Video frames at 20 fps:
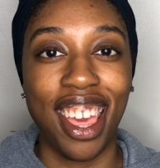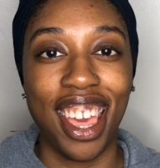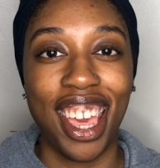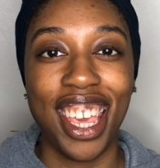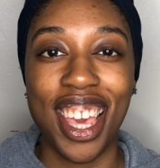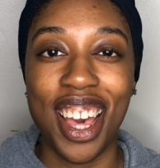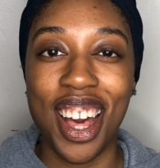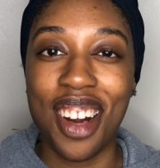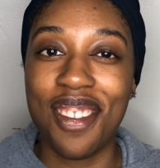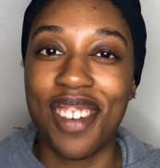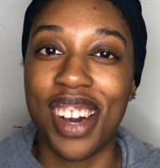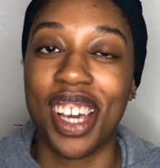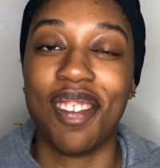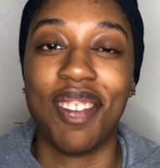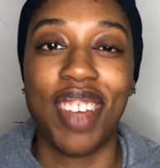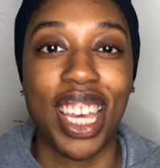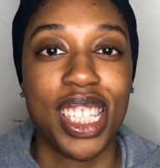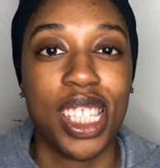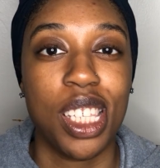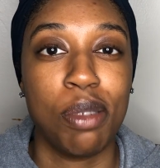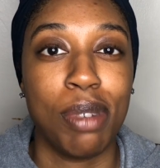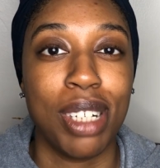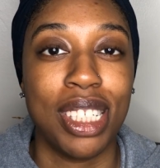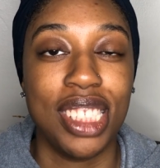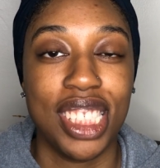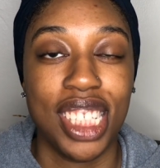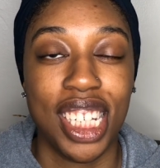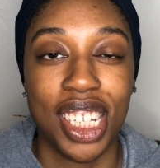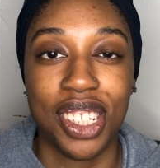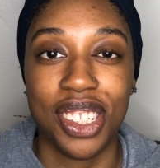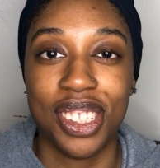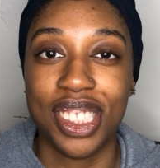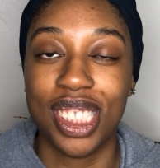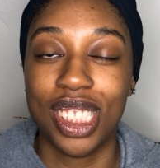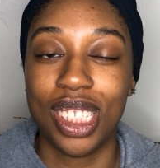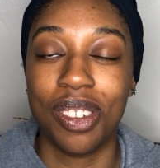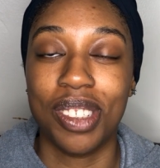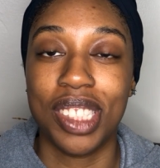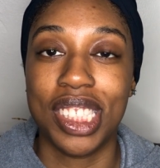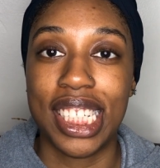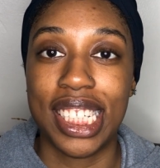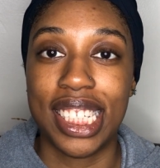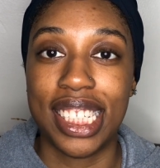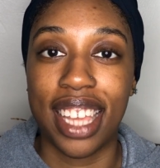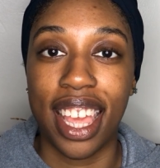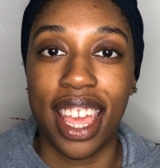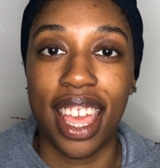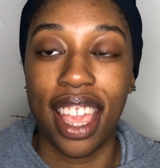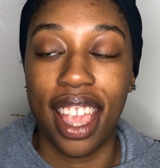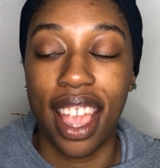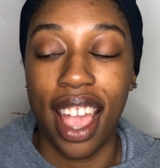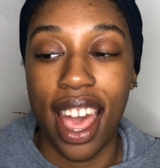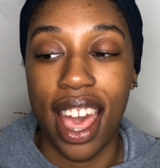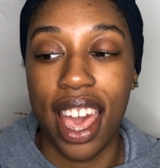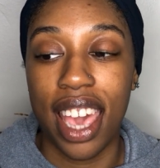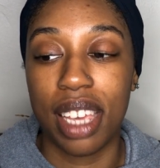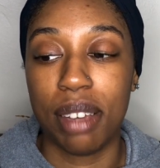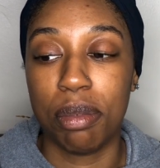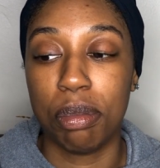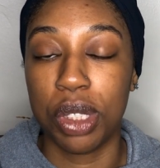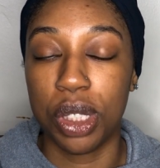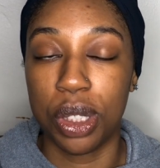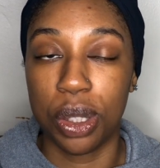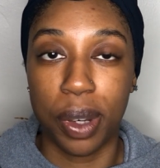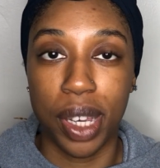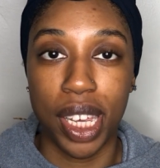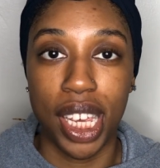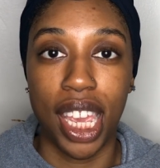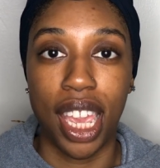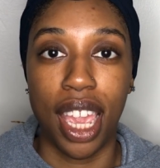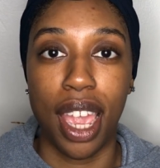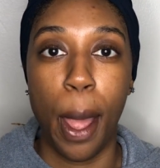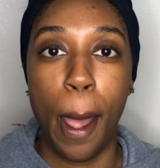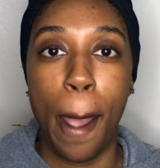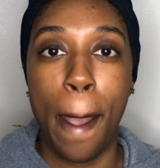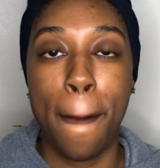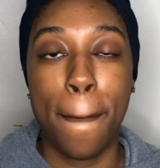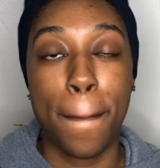Hey y'all, welcome back to my channel. So today I am doing